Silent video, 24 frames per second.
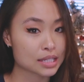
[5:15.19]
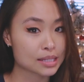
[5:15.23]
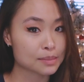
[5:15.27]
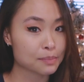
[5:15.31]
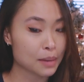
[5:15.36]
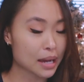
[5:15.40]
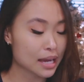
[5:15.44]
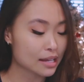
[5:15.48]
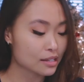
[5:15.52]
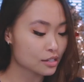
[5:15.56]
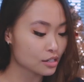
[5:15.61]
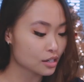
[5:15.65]
this
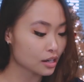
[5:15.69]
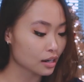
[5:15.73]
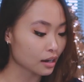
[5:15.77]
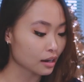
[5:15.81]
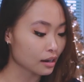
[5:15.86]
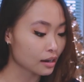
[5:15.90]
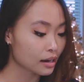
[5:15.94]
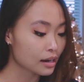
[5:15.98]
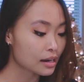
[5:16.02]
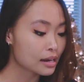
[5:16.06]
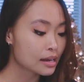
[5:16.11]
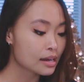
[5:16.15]
past
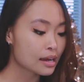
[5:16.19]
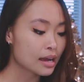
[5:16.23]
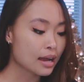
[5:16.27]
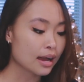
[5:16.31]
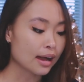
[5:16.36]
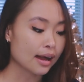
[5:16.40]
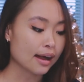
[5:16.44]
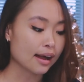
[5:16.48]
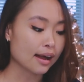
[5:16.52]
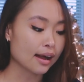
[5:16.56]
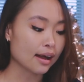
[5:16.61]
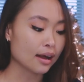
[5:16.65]
year.
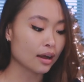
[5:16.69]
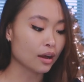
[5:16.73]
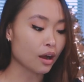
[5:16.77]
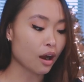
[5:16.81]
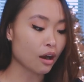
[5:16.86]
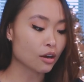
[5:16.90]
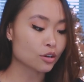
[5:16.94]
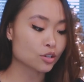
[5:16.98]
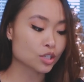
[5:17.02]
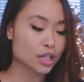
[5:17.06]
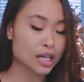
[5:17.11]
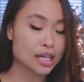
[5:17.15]

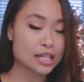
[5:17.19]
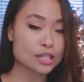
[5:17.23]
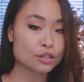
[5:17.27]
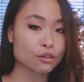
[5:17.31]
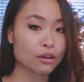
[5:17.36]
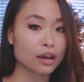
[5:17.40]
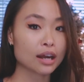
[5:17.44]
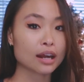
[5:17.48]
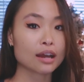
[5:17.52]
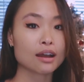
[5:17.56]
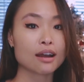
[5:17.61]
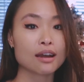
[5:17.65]
Our Chase
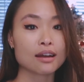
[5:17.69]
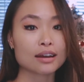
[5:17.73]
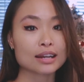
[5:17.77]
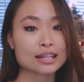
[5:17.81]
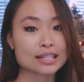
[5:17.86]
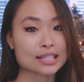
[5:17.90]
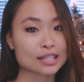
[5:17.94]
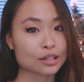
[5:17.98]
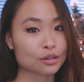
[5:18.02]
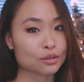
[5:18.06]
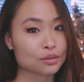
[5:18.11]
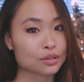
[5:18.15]
credit card
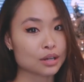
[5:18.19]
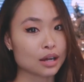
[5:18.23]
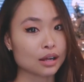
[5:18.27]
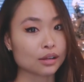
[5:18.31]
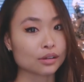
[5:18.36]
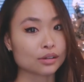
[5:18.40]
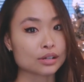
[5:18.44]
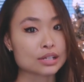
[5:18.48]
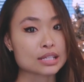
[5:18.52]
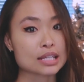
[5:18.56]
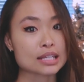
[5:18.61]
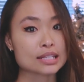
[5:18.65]
is
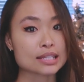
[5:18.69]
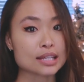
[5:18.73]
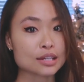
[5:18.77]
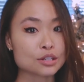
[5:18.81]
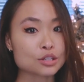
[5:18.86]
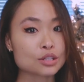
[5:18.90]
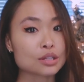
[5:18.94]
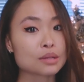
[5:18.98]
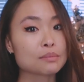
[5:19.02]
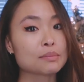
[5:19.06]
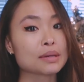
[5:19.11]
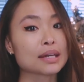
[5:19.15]
$0,
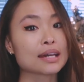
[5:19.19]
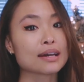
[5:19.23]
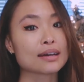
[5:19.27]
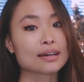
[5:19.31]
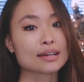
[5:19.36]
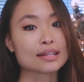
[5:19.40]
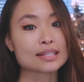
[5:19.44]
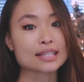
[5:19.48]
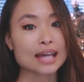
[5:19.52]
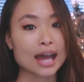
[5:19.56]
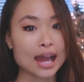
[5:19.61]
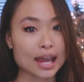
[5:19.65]
essentially
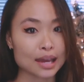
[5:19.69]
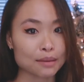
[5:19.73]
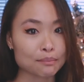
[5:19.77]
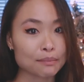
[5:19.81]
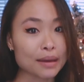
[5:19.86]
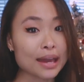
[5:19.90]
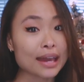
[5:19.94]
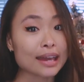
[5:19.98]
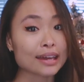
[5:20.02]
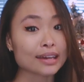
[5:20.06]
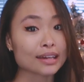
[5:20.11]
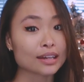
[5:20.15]
because I am
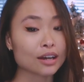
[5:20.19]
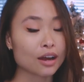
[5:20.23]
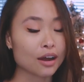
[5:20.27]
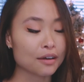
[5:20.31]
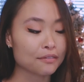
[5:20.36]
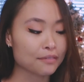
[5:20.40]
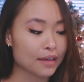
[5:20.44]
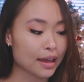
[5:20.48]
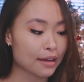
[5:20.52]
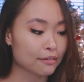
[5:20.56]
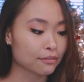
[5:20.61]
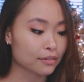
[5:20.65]
paying it
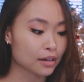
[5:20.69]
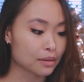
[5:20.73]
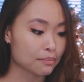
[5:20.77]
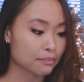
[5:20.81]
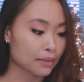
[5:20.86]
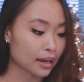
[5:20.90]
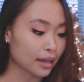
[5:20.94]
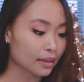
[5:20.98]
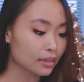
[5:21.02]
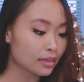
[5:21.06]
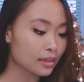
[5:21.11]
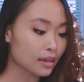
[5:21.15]
off every
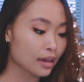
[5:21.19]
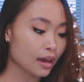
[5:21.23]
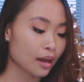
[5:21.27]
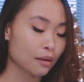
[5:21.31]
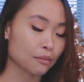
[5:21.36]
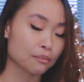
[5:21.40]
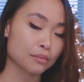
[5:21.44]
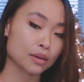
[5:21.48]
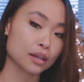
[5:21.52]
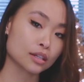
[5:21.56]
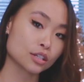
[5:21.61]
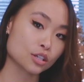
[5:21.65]
month.
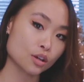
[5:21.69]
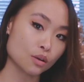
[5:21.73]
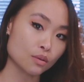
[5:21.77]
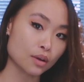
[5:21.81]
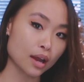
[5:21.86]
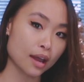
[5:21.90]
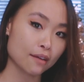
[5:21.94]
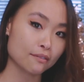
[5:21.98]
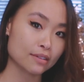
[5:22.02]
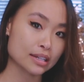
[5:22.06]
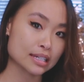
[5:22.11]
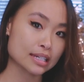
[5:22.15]
I don't
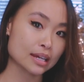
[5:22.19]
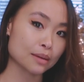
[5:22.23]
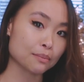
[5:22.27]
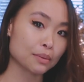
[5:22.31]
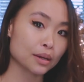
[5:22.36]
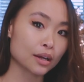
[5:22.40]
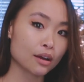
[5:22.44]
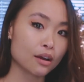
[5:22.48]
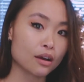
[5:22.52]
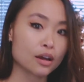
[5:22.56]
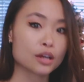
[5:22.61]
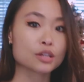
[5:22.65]
have a
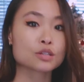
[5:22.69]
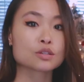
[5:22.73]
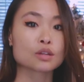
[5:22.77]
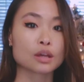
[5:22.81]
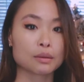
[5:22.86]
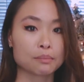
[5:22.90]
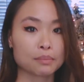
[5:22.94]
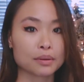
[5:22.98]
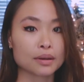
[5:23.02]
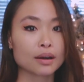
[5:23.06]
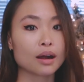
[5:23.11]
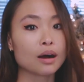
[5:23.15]
debit card, so
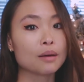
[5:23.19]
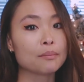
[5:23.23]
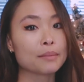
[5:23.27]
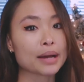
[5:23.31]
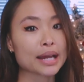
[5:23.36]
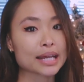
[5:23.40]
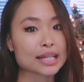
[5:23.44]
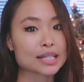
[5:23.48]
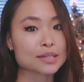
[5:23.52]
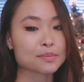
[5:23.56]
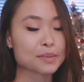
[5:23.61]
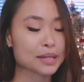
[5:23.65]
I put all
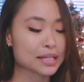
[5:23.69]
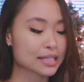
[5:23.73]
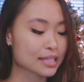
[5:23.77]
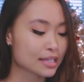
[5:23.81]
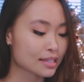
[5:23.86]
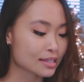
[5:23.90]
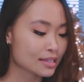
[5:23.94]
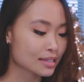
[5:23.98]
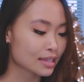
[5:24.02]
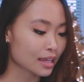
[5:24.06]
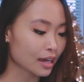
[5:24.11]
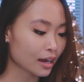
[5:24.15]
my
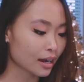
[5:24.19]
expenses